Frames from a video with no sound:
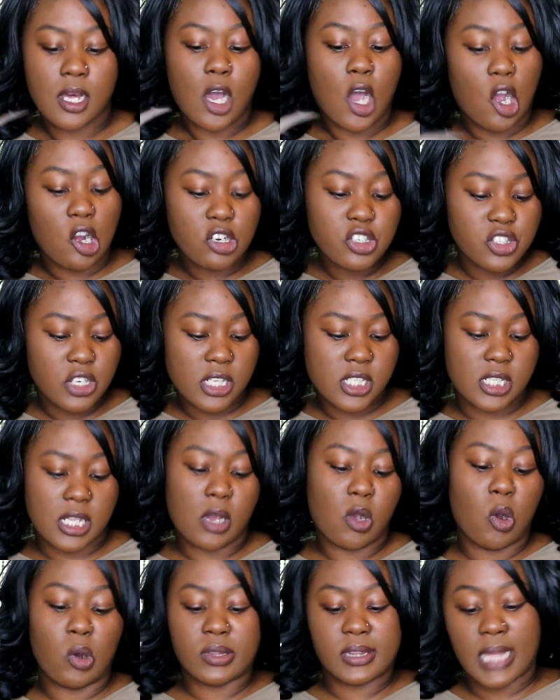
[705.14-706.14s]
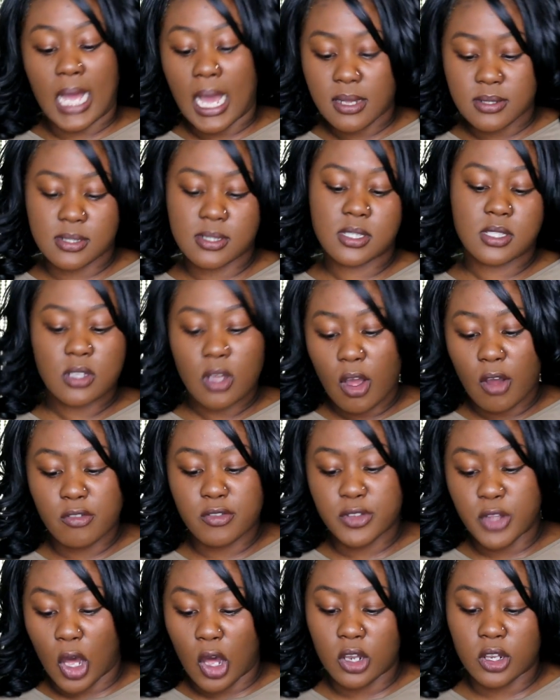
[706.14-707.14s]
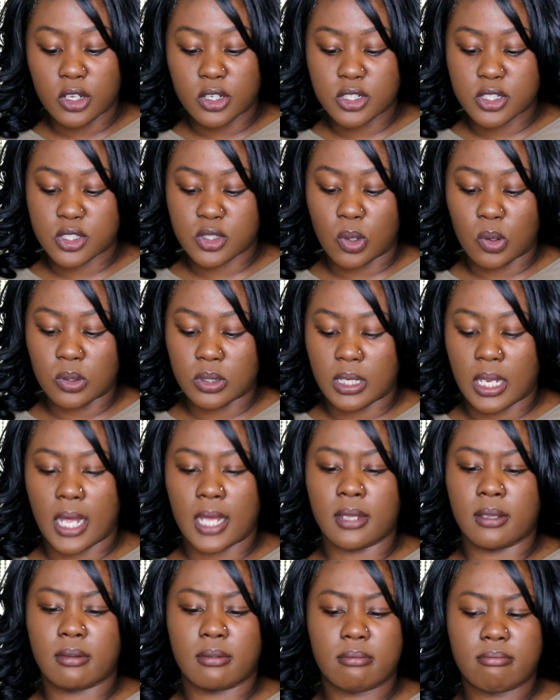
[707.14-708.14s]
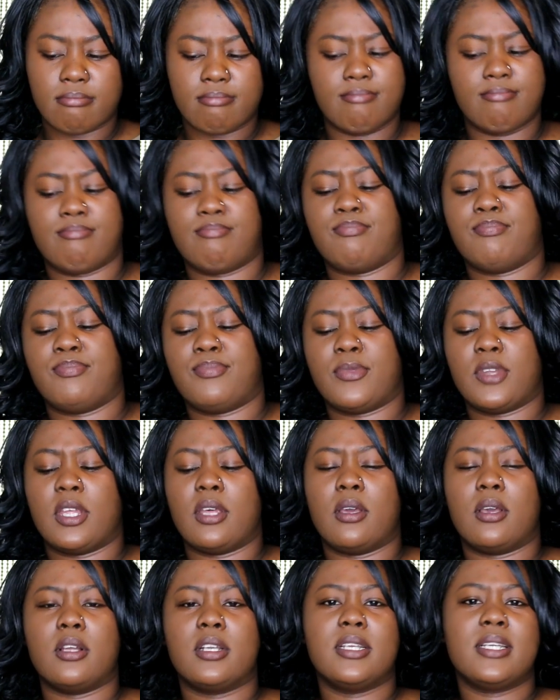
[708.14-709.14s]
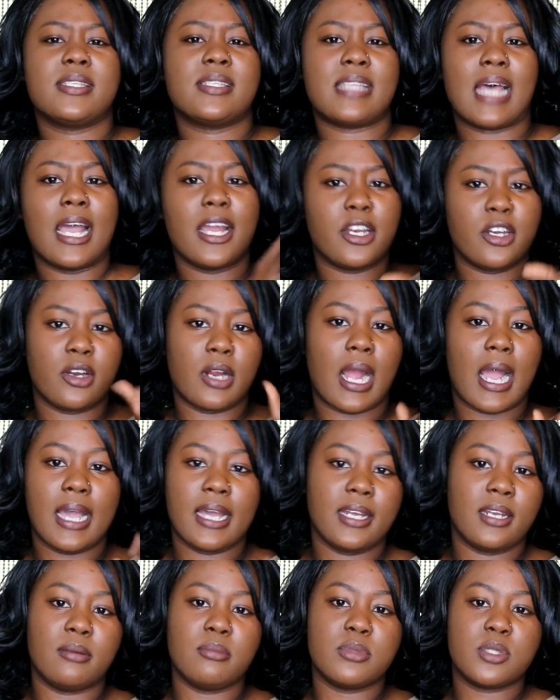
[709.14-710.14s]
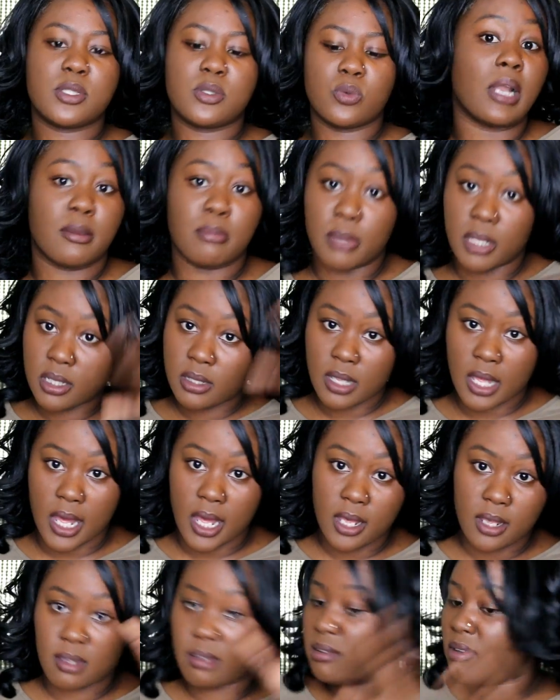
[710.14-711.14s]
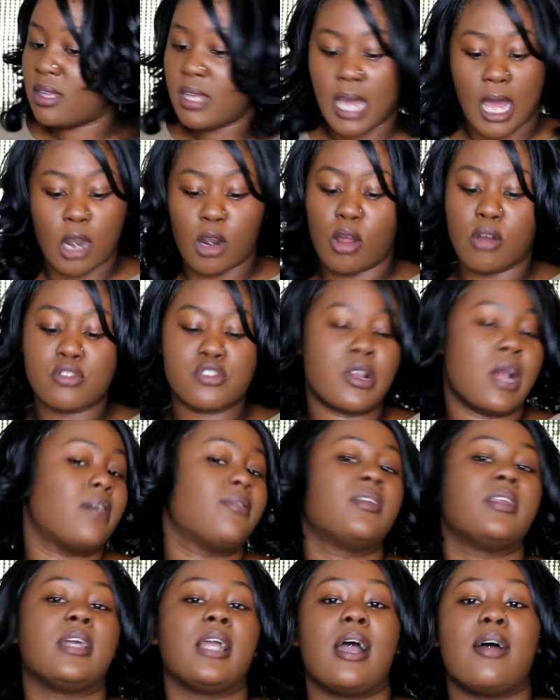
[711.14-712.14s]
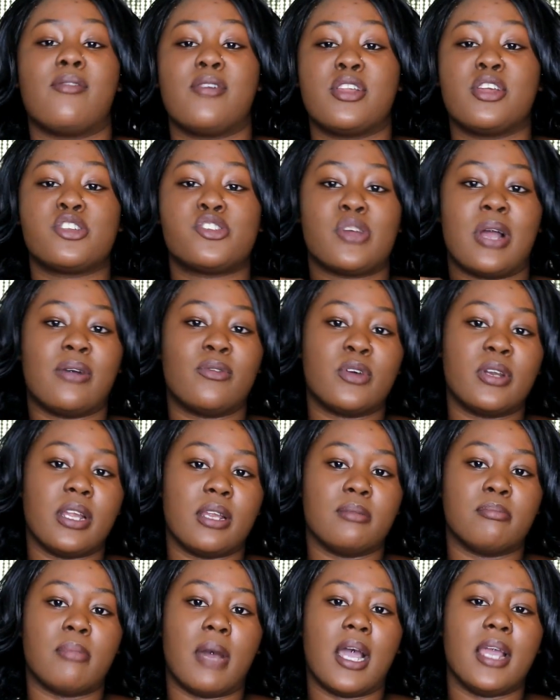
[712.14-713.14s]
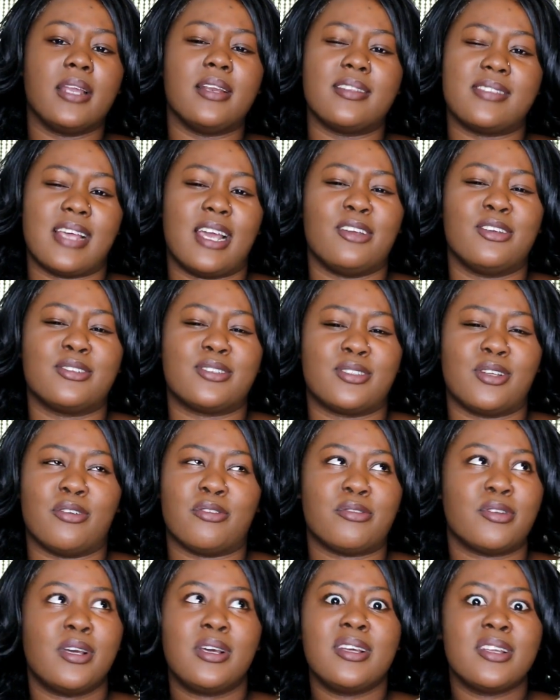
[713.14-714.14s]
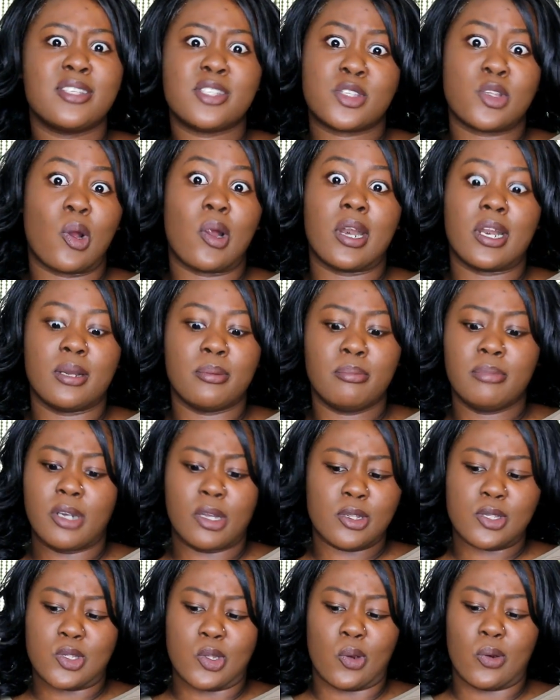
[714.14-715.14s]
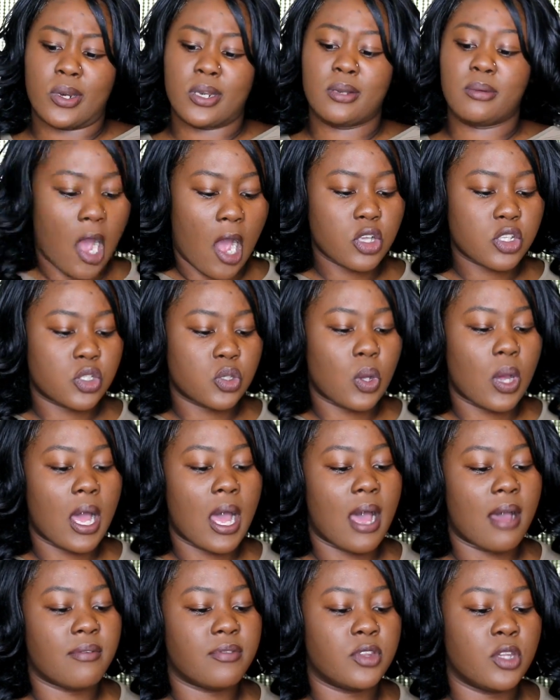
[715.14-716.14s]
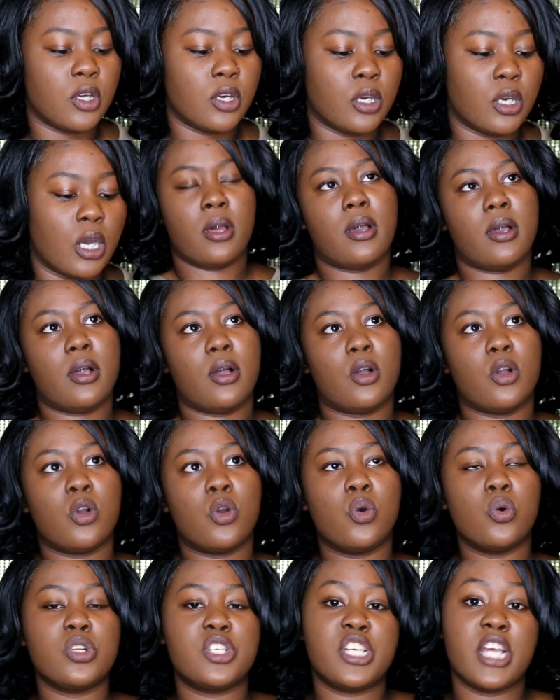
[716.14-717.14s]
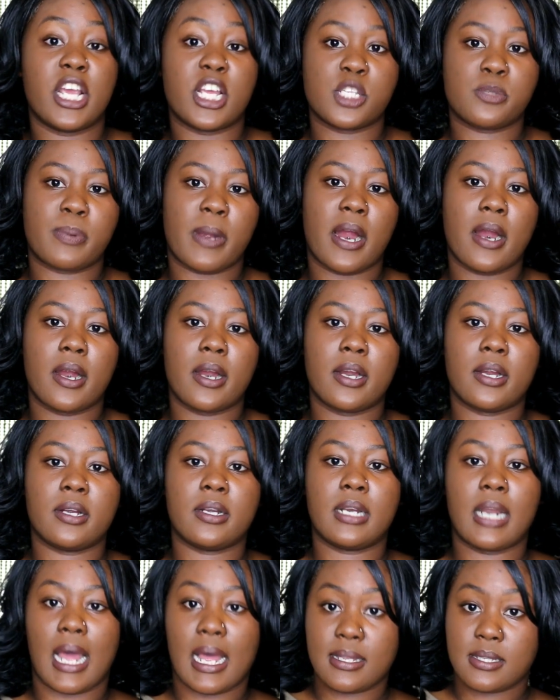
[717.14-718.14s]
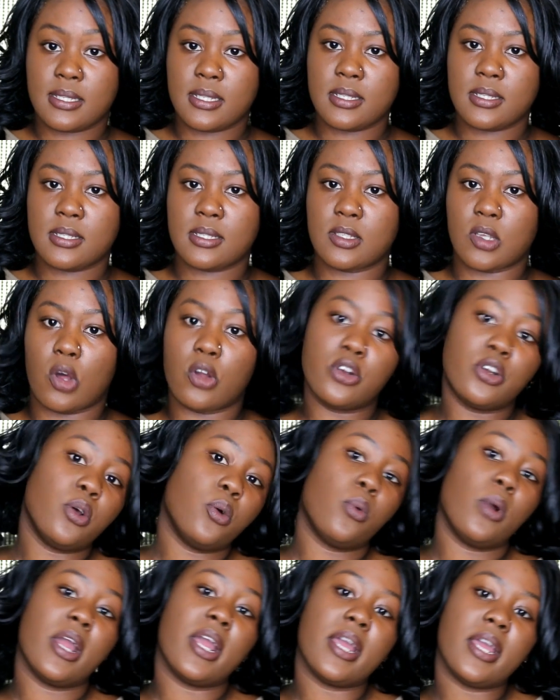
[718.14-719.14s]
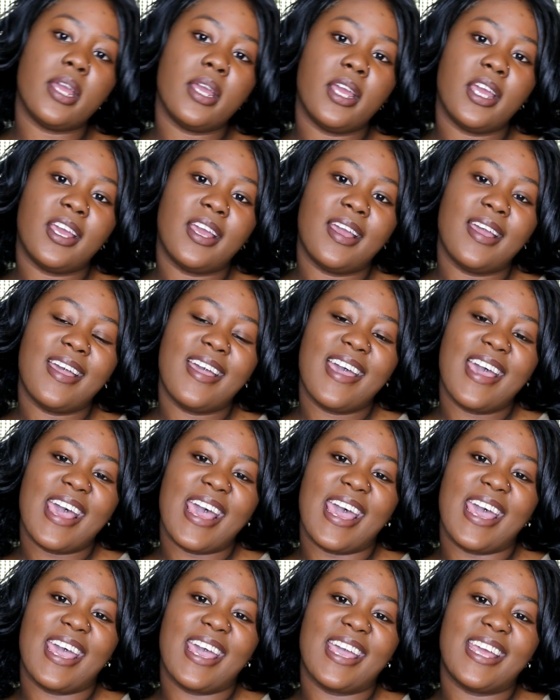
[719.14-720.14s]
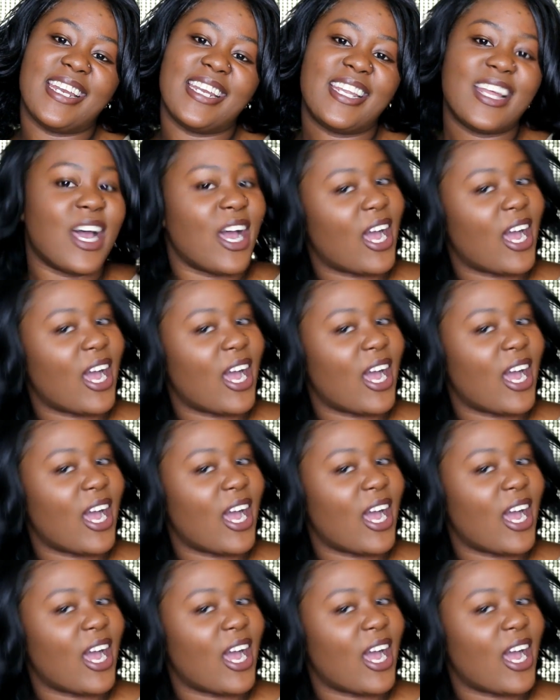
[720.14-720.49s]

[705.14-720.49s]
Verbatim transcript: hundreds or thousands of dollars on like designer items like me. Hey, I love traveling. I've rather traveled than buying designer stuff. Sorry, not sorry. I also have the Gucci inspired glasses on the way, and